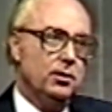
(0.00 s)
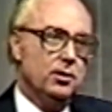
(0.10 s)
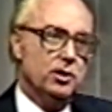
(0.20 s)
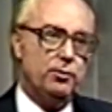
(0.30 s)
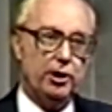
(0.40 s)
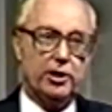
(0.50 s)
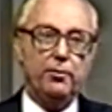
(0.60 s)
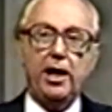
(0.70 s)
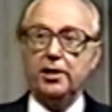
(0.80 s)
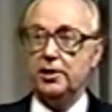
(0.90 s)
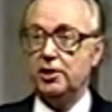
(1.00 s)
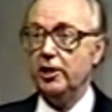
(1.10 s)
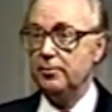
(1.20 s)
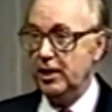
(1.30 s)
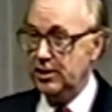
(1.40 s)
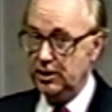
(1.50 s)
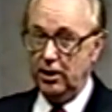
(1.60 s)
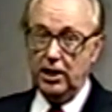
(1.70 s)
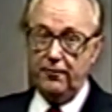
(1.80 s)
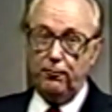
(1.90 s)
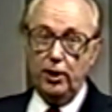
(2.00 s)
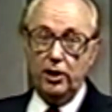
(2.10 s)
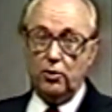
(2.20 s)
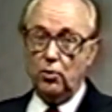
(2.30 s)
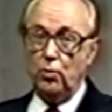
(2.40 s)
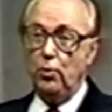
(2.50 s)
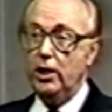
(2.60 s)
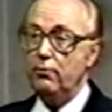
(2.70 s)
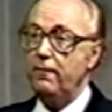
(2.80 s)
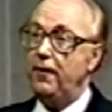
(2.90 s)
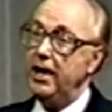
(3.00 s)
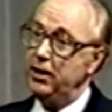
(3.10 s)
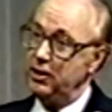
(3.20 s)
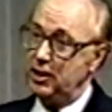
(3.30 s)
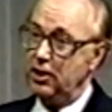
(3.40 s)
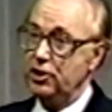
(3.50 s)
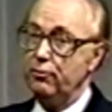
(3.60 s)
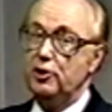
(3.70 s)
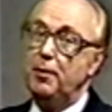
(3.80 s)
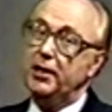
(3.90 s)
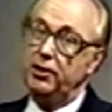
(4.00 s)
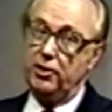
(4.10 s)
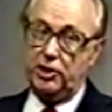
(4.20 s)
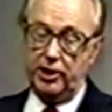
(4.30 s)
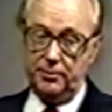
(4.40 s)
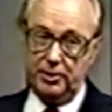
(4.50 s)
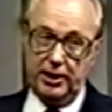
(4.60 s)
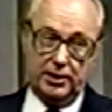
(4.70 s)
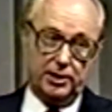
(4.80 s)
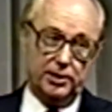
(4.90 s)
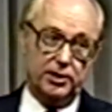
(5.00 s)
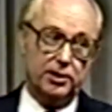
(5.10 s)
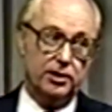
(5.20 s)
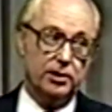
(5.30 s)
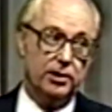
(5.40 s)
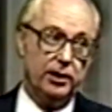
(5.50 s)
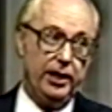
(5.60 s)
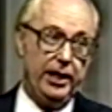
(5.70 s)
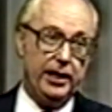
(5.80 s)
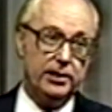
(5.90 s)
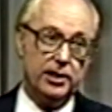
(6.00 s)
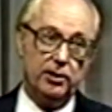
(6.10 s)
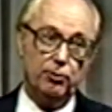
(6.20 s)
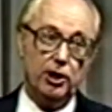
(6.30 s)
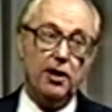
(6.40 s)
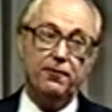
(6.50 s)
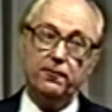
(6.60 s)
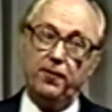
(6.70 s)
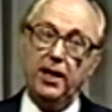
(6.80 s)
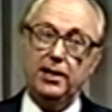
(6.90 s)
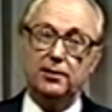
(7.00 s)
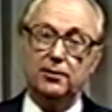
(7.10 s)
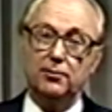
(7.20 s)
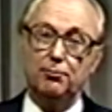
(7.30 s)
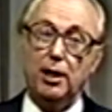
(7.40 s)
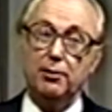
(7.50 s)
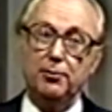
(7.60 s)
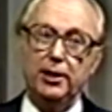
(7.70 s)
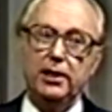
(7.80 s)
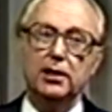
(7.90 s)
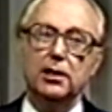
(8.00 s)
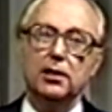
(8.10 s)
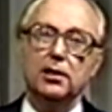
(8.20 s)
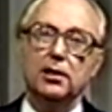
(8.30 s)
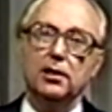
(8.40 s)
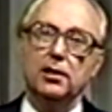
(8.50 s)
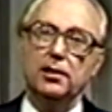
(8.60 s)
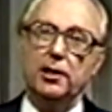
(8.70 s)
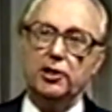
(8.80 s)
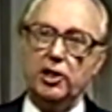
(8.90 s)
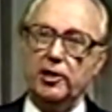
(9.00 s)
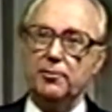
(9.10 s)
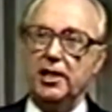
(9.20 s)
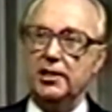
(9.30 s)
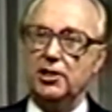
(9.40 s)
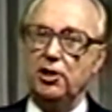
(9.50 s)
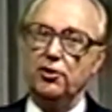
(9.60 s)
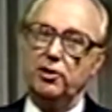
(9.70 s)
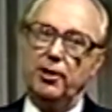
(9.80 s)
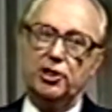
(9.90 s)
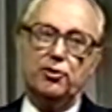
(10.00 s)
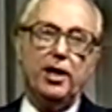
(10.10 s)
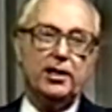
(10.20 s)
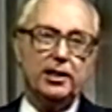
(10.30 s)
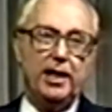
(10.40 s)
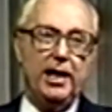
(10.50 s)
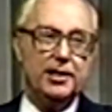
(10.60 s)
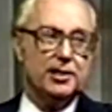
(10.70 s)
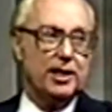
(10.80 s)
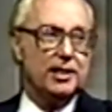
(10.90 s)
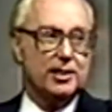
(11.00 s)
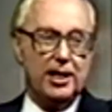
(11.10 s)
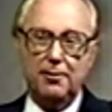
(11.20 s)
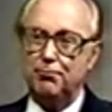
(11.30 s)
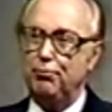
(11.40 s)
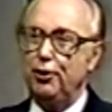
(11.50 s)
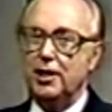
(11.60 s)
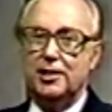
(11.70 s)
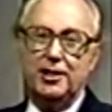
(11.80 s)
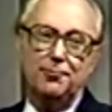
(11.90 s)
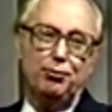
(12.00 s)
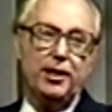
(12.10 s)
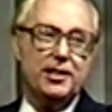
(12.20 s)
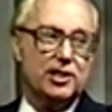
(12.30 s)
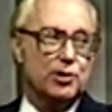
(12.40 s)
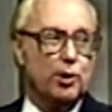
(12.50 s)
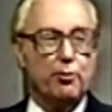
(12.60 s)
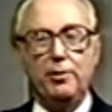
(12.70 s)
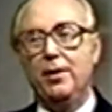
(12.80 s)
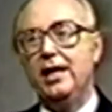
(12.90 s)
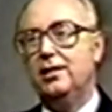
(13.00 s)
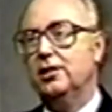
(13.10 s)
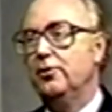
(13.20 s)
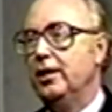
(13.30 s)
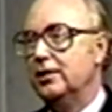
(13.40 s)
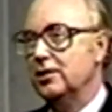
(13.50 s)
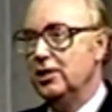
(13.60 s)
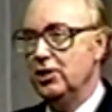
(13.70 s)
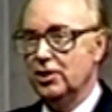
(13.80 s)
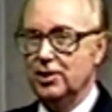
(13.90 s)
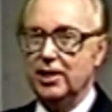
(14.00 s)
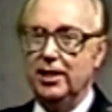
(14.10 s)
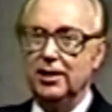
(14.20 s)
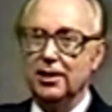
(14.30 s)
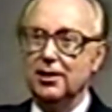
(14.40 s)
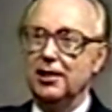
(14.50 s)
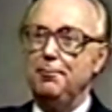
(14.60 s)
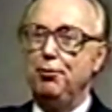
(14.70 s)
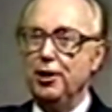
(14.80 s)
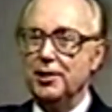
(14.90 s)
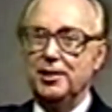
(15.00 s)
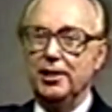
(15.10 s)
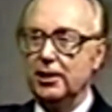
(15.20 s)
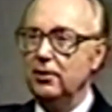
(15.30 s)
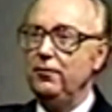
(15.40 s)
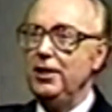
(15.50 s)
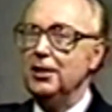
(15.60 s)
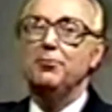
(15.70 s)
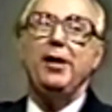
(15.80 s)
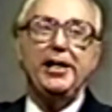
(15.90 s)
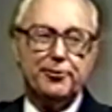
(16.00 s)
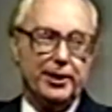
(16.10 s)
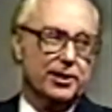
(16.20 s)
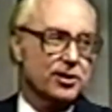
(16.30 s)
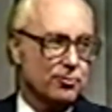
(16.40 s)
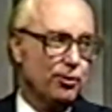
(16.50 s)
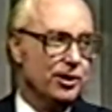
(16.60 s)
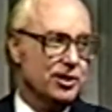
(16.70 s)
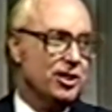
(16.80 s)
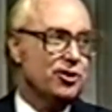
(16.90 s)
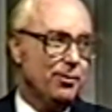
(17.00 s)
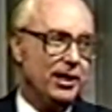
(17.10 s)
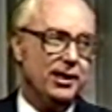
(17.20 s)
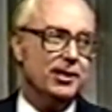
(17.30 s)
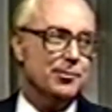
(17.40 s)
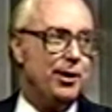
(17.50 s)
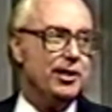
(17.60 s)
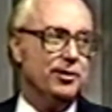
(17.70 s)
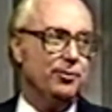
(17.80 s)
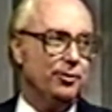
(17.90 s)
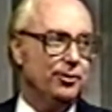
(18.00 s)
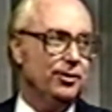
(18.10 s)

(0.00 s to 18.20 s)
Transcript: So we look around at the circumstances in our life. Where, where do we find ourselves in respect to those circumstances? And uh, we'll often find, probably, that our circumstances don't so much directly guide us as they put us in places where we make the direct decisions. They, they put us in a convenient matrix where decision making is possible.